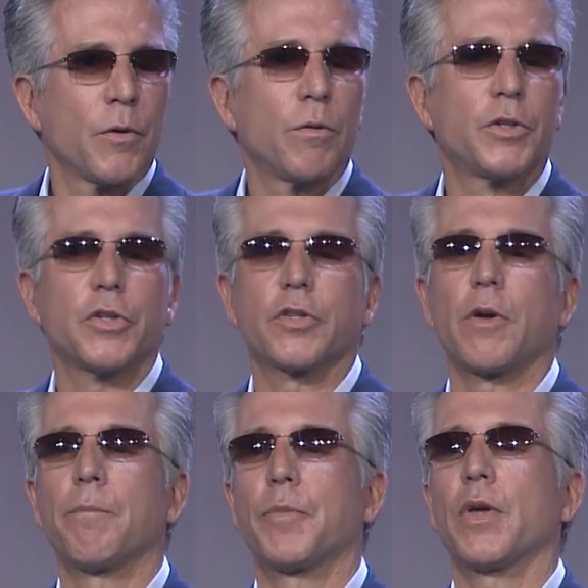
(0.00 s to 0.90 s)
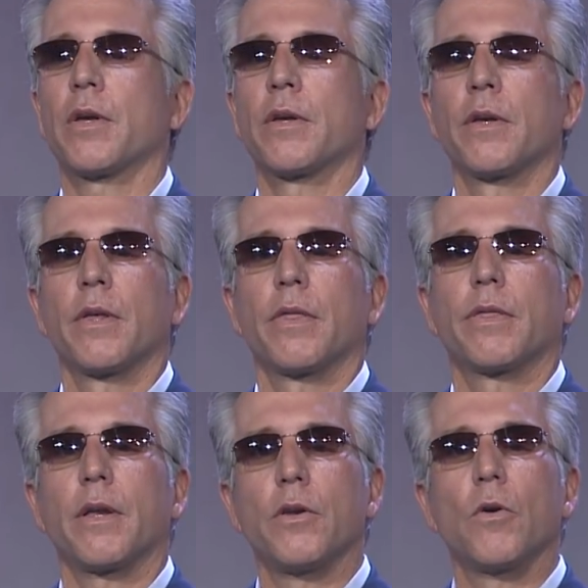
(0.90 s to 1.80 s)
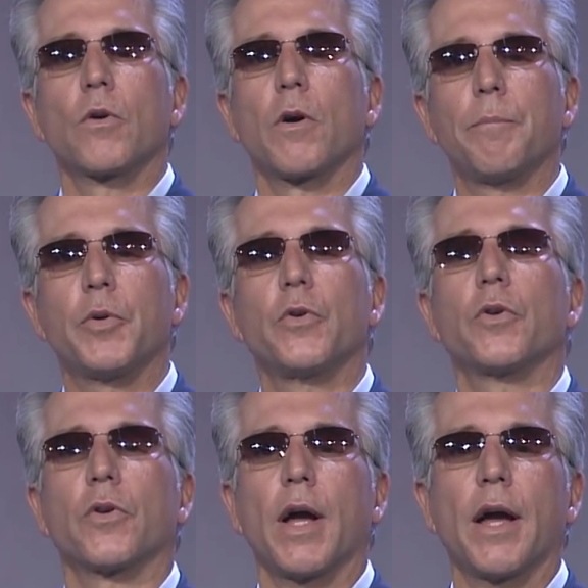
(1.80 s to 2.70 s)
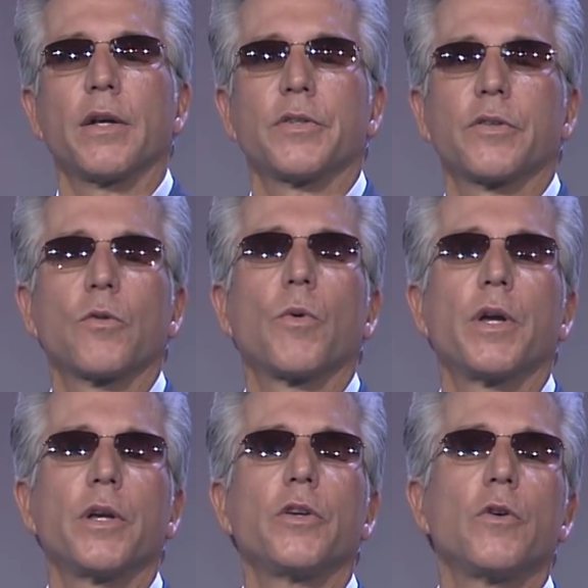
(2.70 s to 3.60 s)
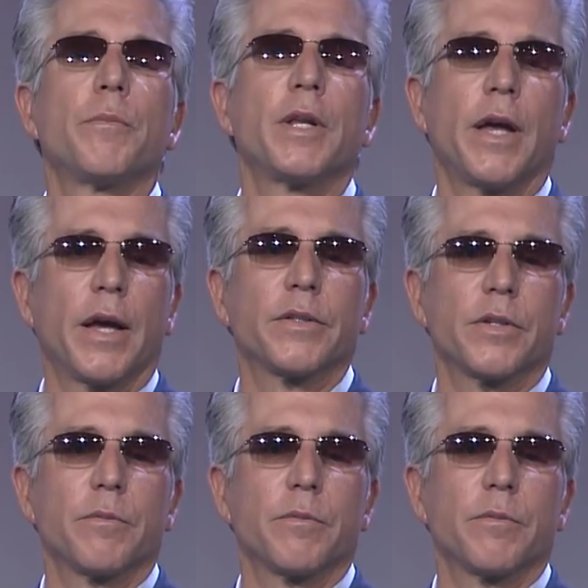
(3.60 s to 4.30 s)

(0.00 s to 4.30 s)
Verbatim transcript: which is something that no computer has the way a human has it